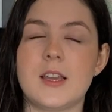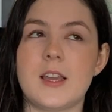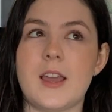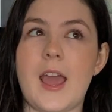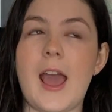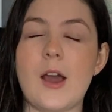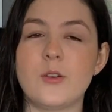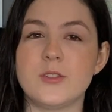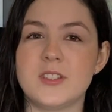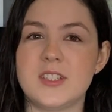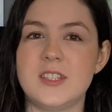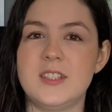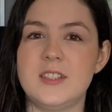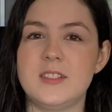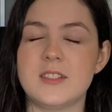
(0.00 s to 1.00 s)

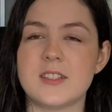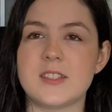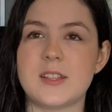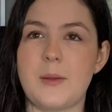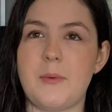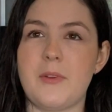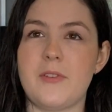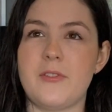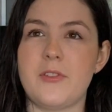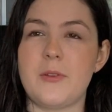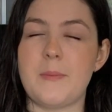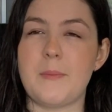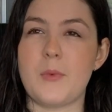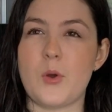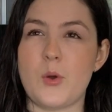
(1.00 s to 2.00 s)
houses some of the
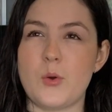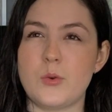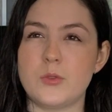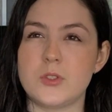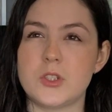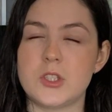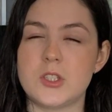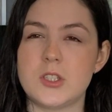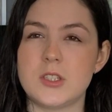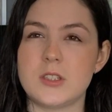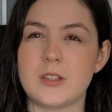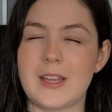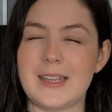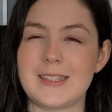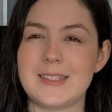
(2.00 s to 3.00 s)
most
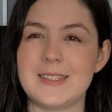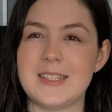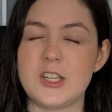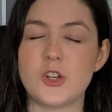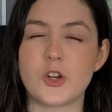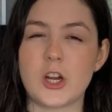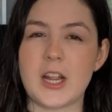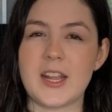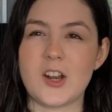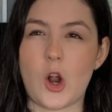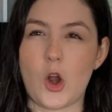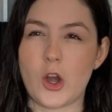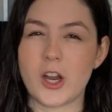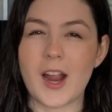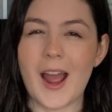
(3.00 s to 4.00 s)
like secret
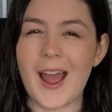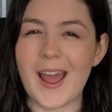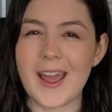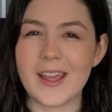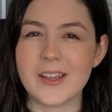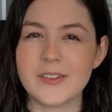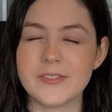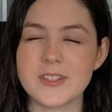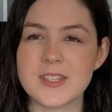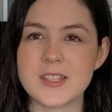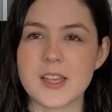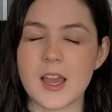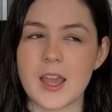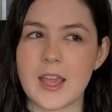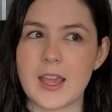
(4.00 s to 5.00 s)
archives,
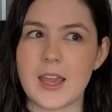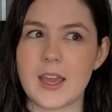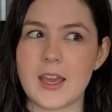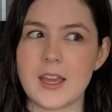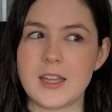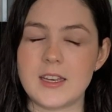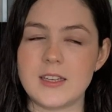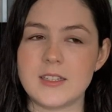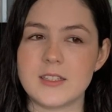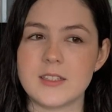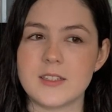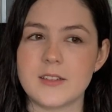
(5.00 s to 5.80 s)
and